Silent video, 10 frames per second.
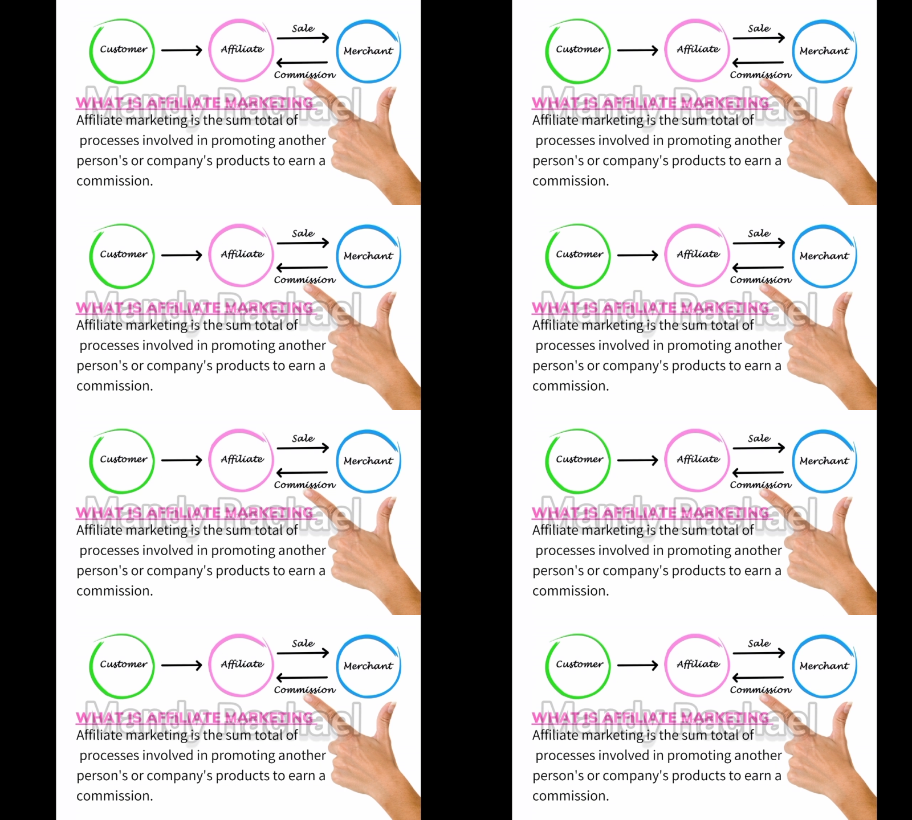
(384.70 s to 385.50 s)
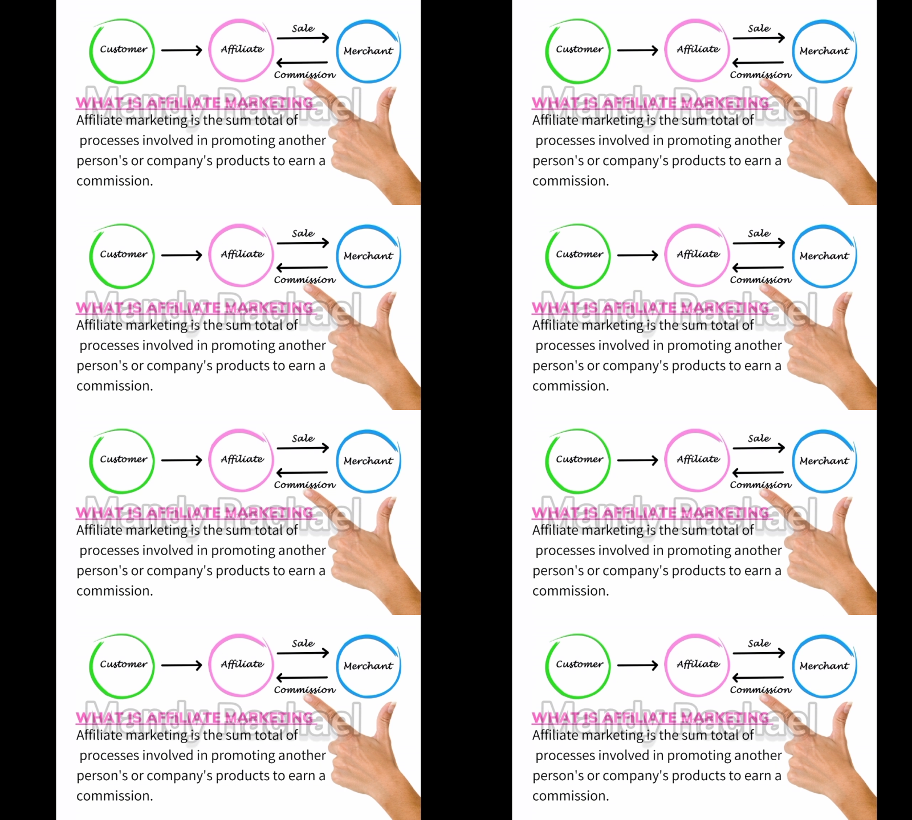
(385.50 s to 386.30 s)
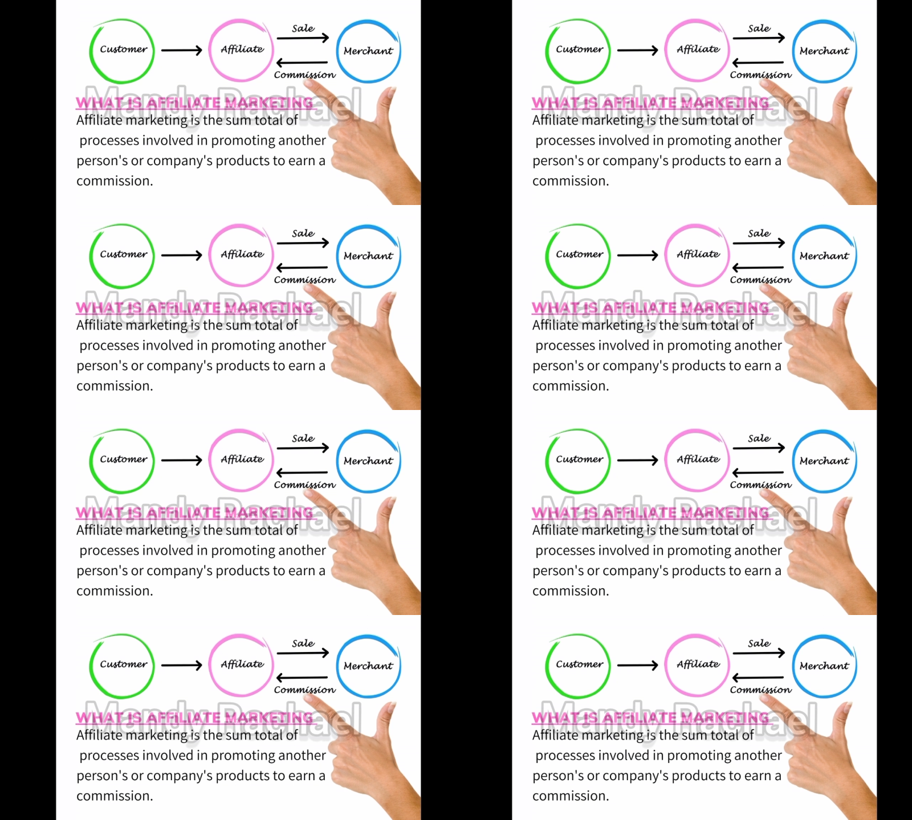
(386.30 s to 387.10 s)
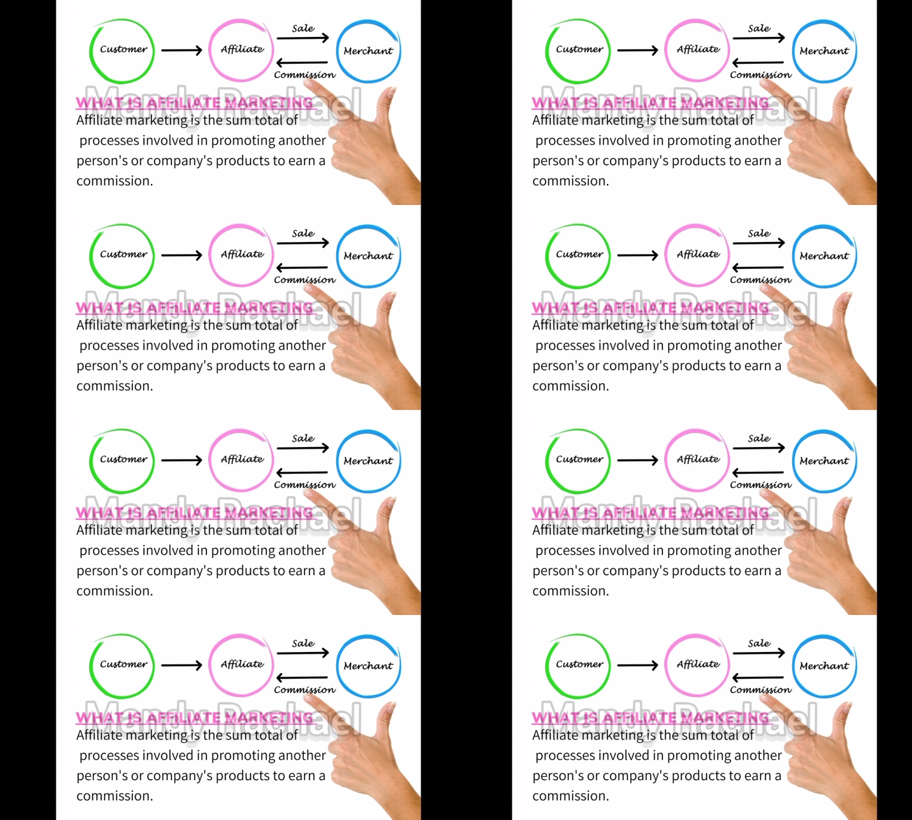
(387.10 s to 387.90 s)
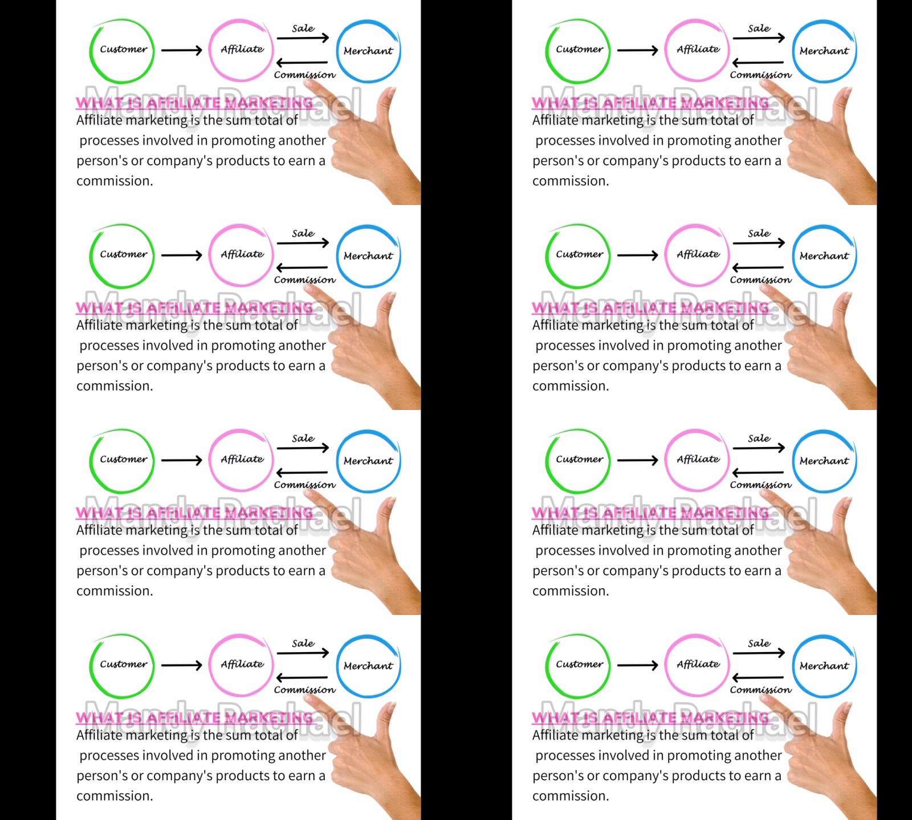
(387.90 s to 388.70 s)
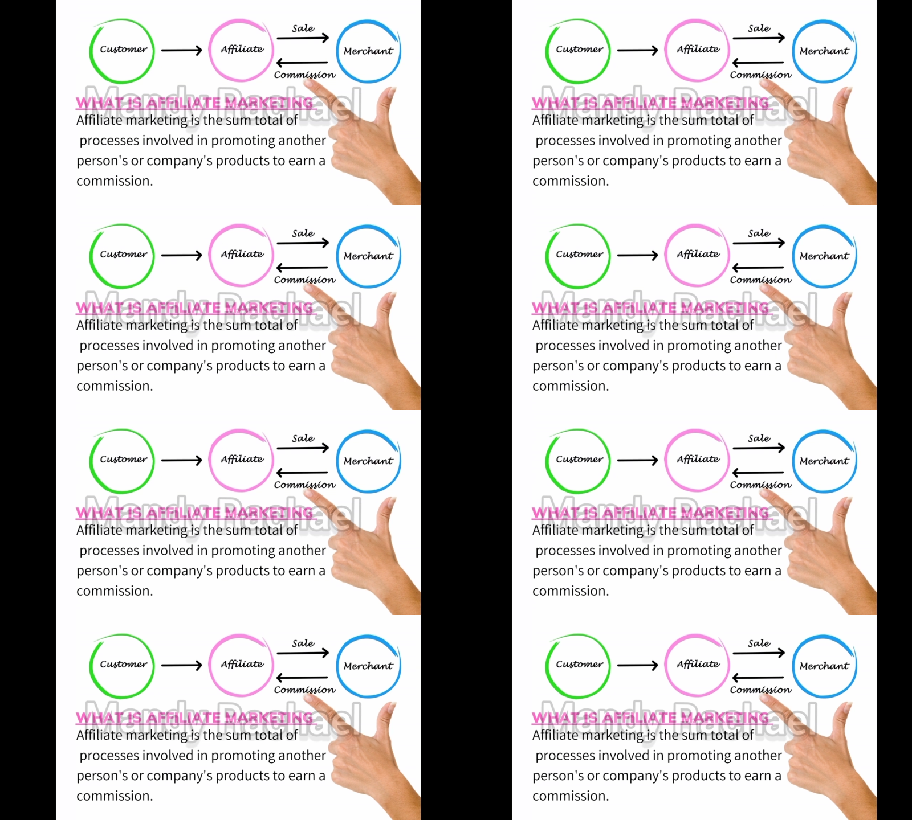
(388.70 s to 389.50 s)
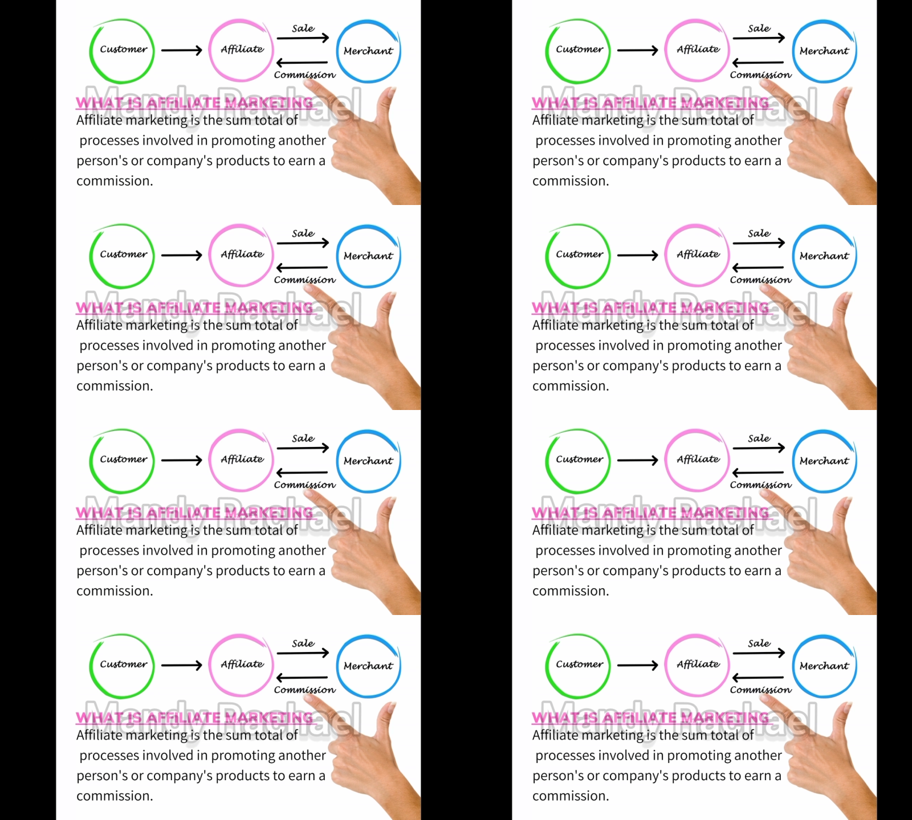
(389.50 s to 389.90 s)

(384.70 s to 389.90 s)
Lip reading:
(no speaker visible)